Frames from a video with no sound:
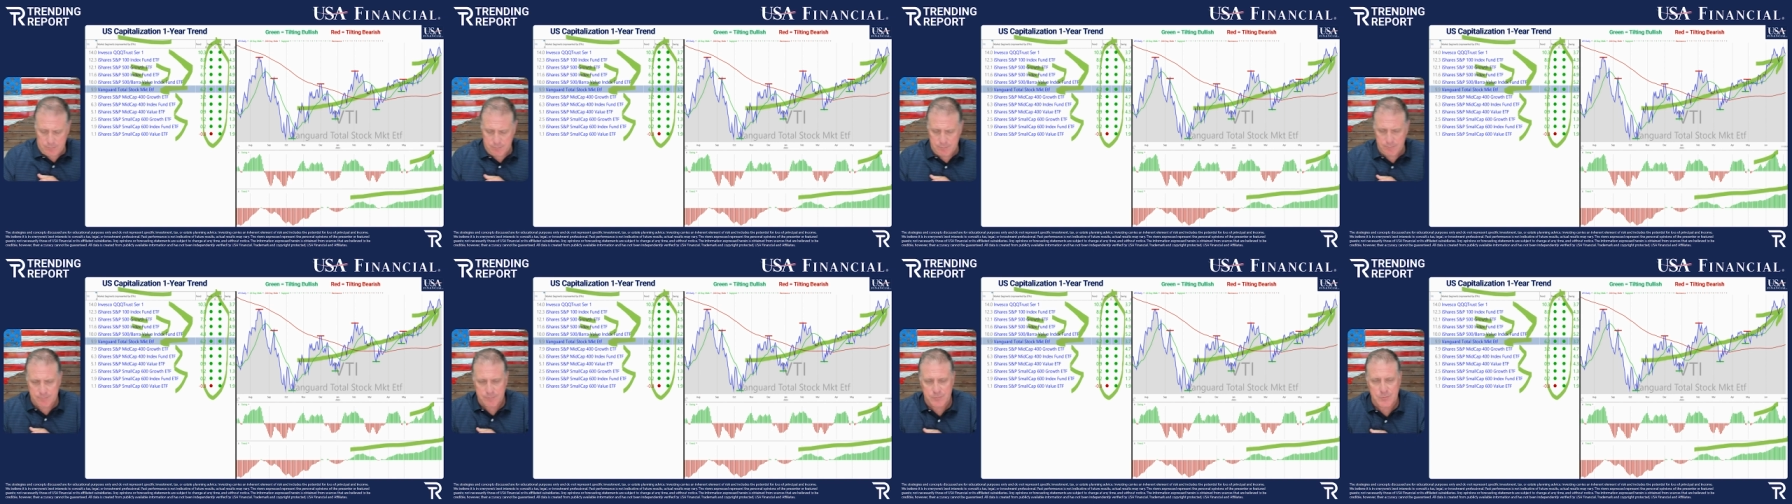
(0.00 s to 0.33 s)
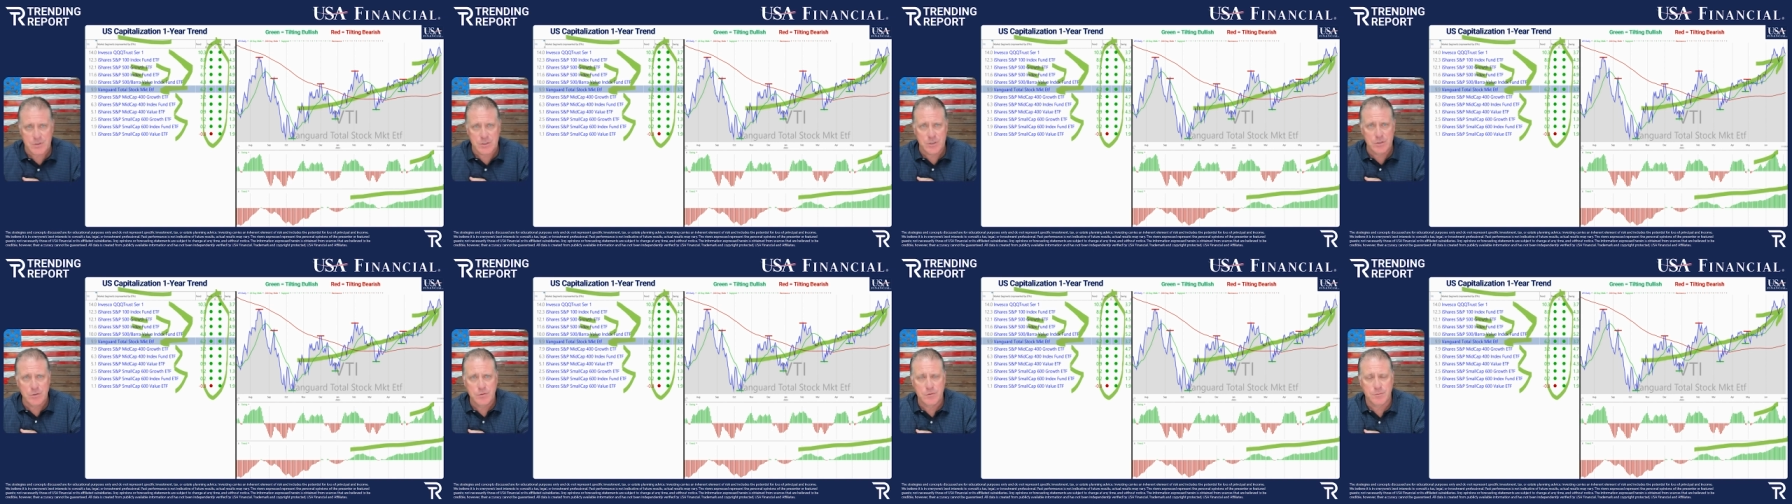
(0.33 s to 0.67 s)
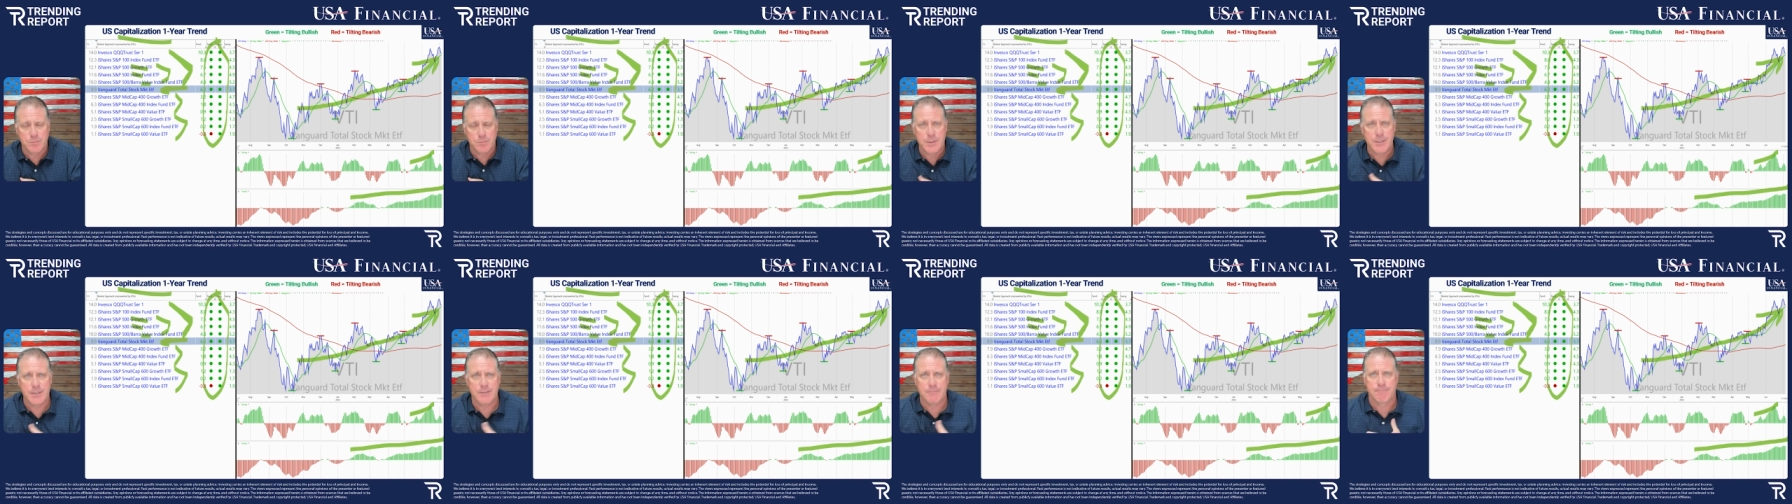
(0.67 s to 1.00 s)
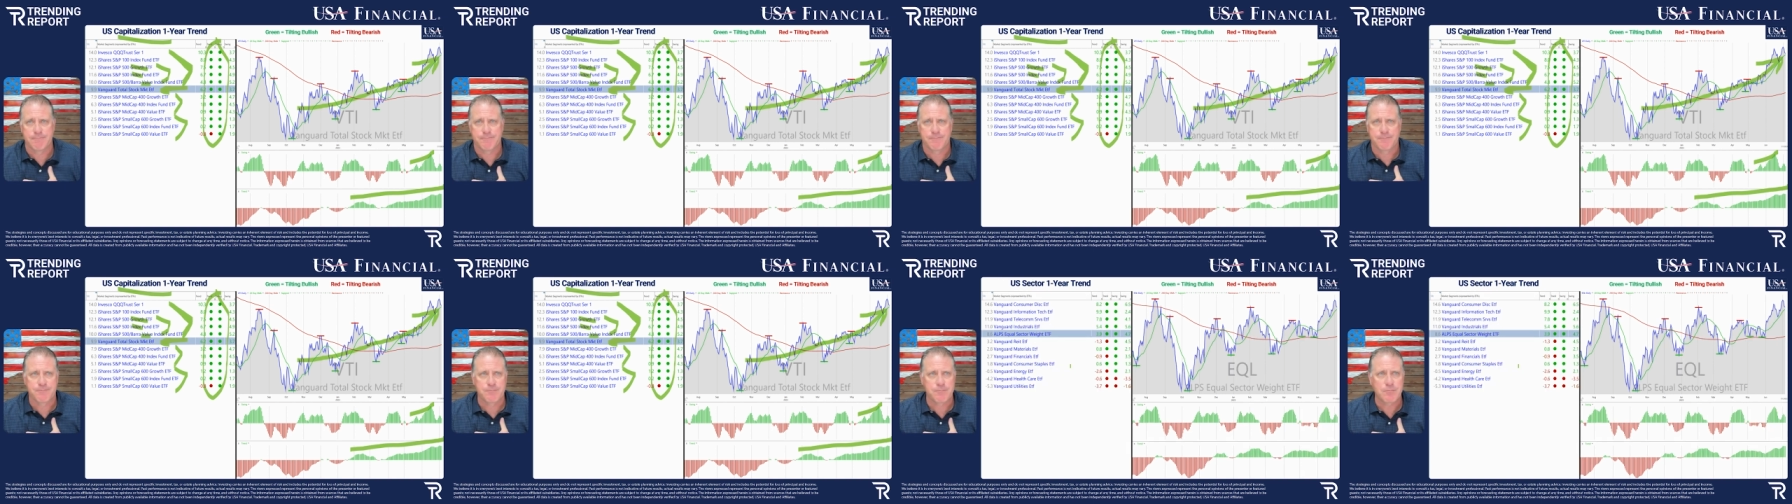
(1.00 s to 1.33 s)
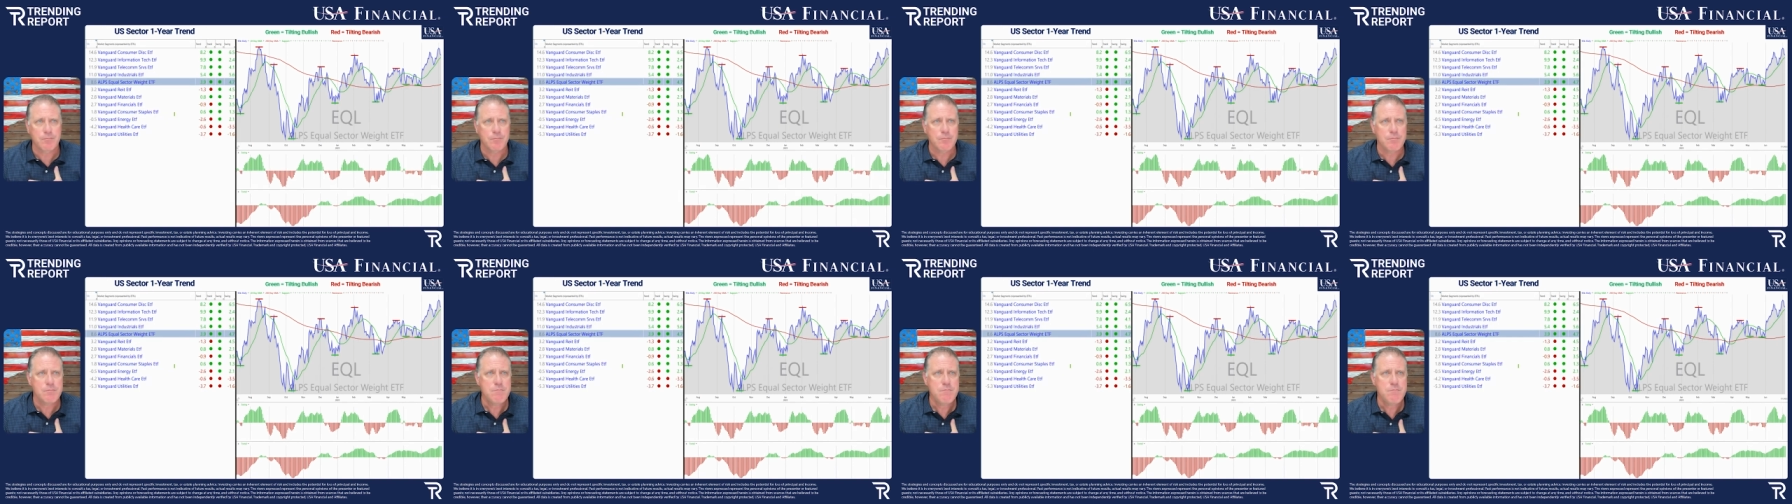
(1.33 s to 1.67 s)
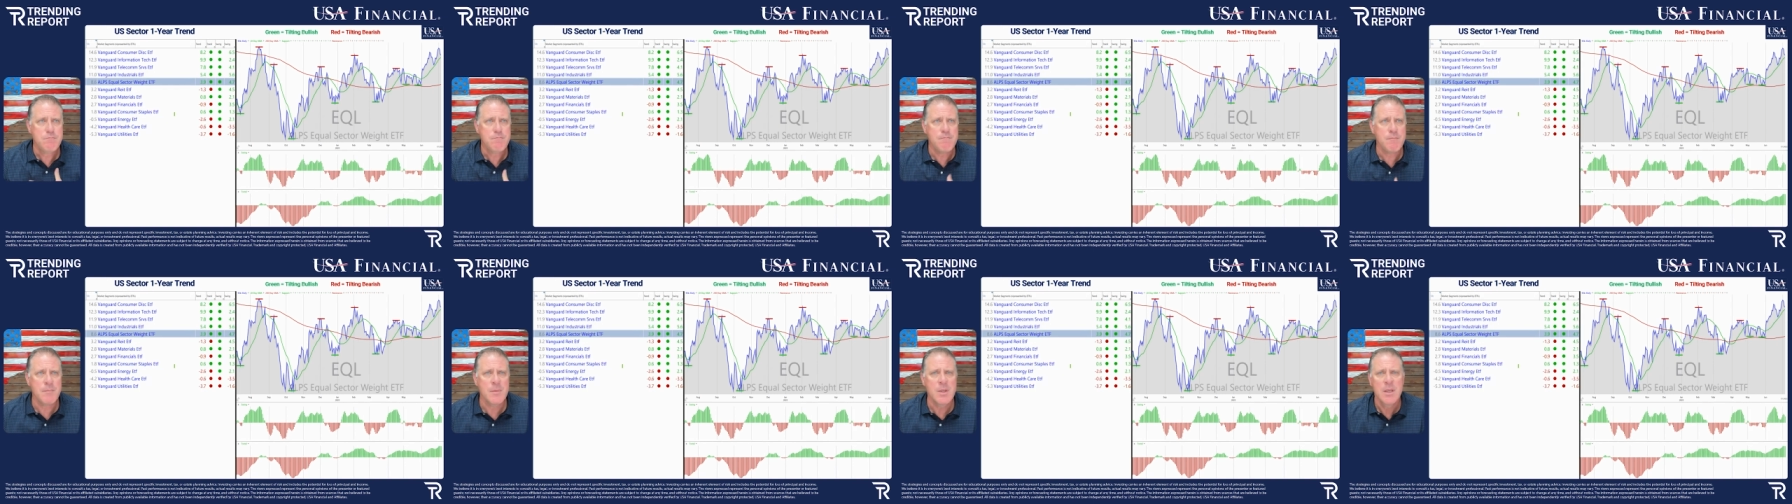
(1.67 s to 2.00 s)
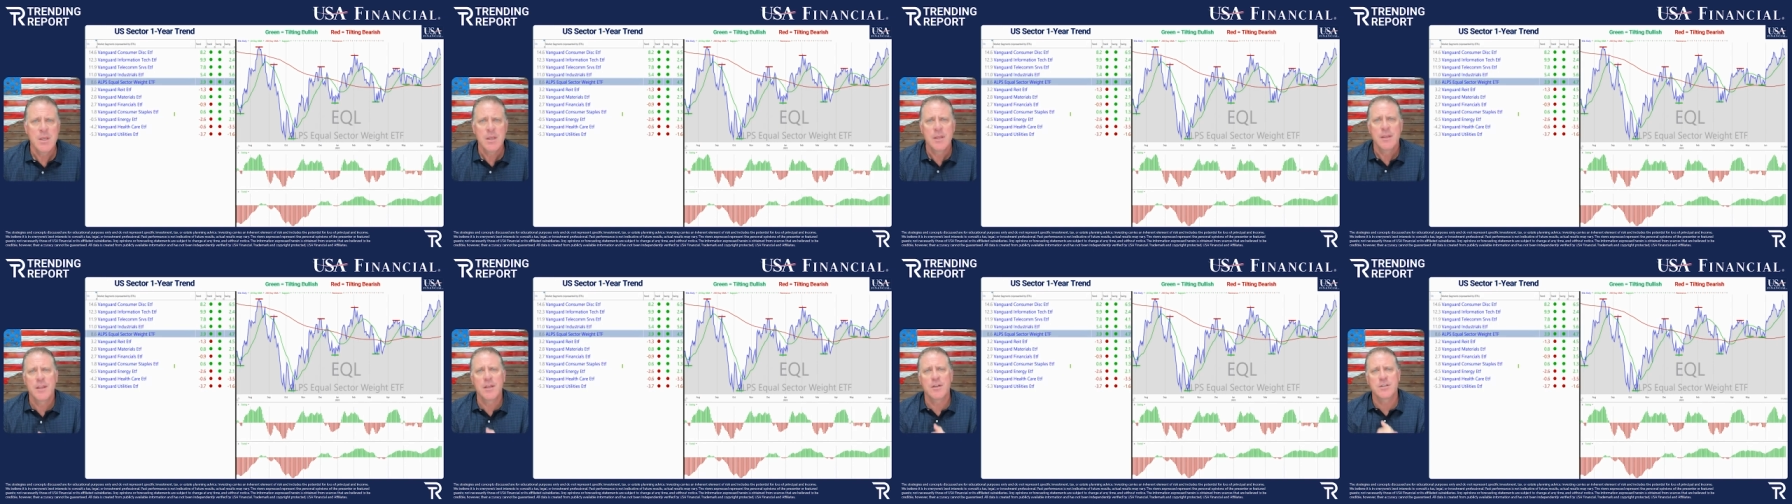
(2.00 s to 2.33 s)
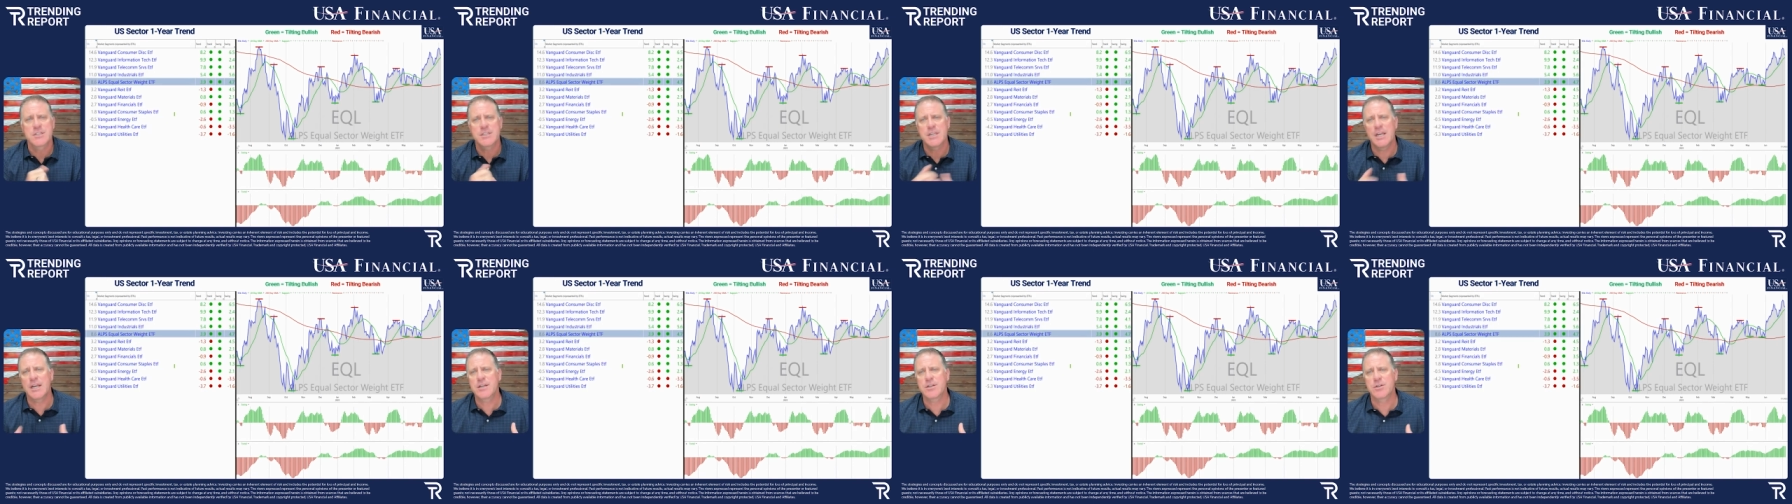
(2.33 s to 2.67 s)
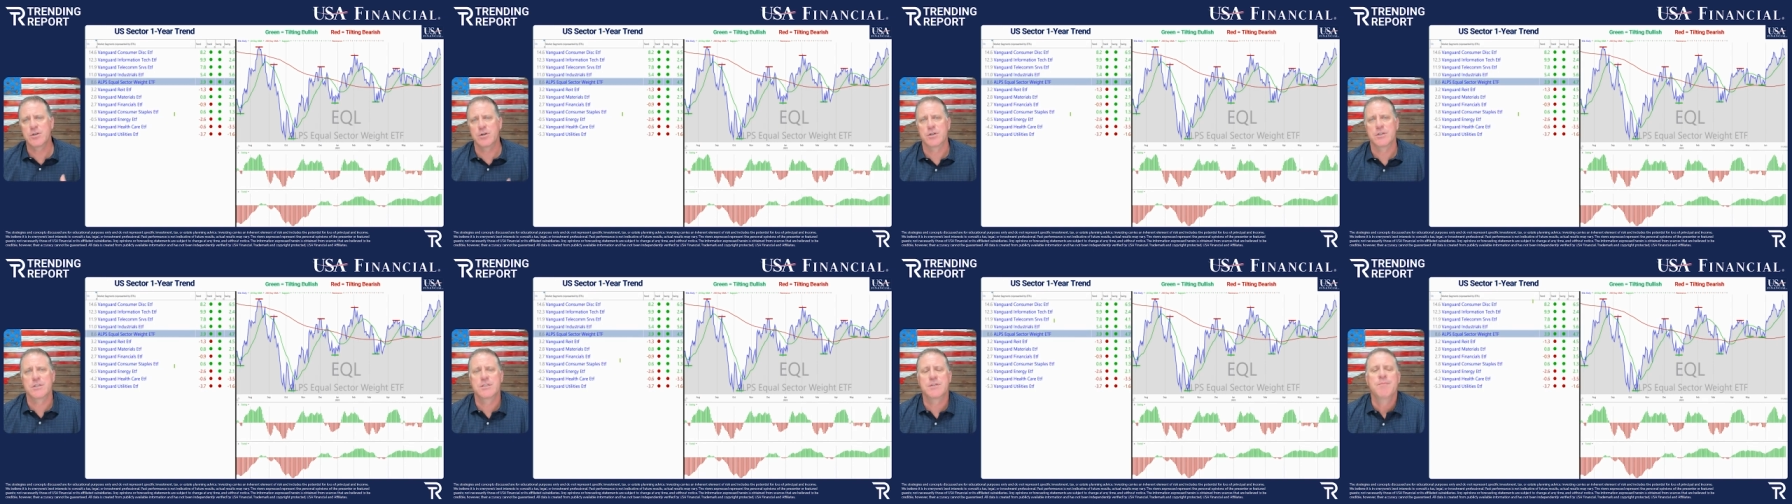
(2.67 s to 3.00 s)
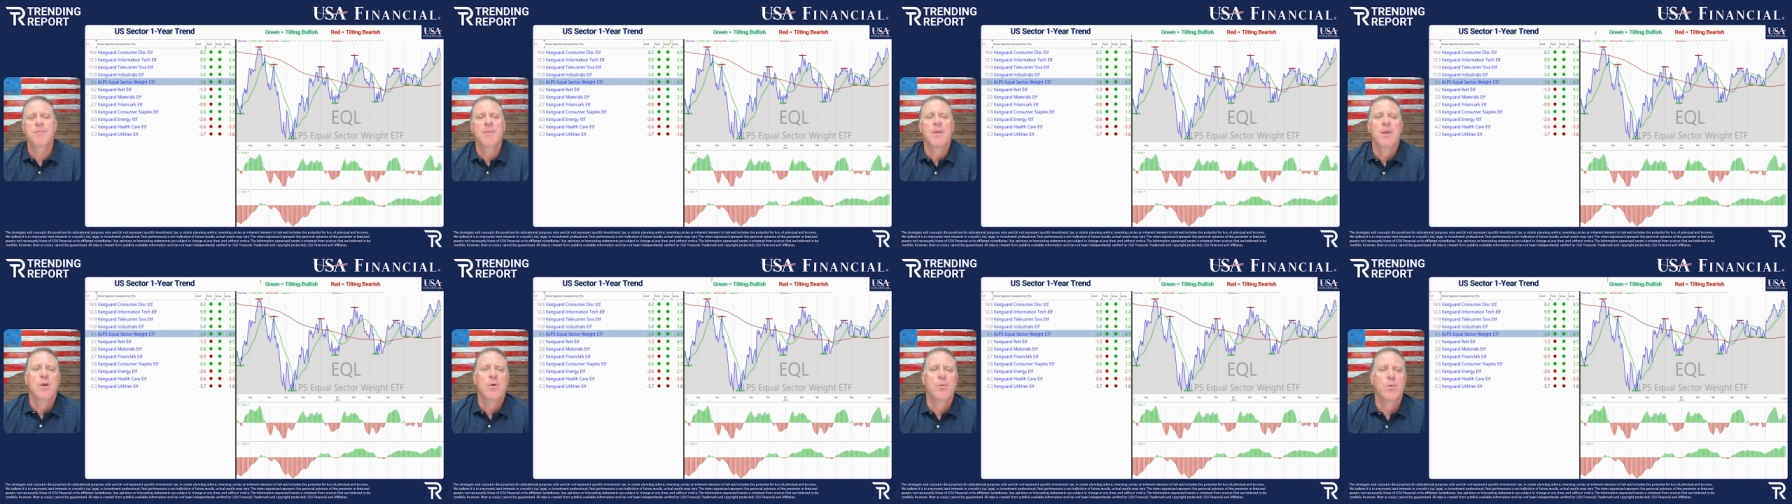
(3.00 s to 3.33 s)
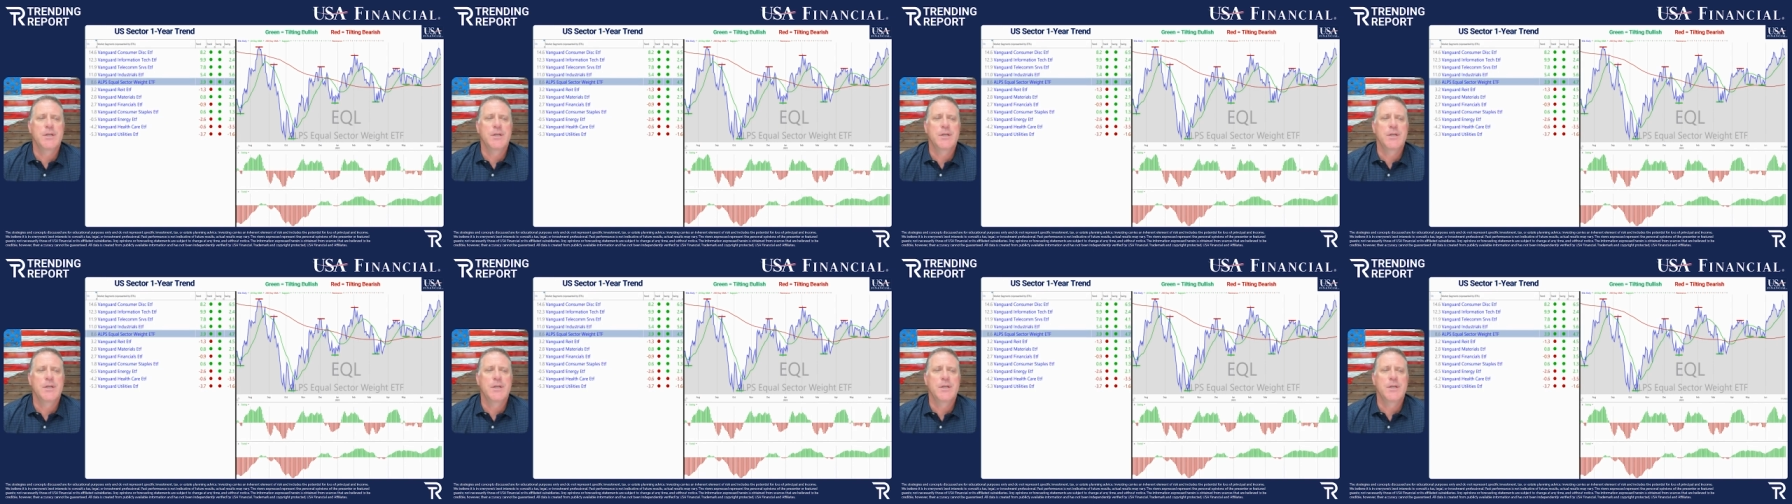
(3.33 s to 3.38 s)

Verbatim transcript: Excuse me. Now, sectors,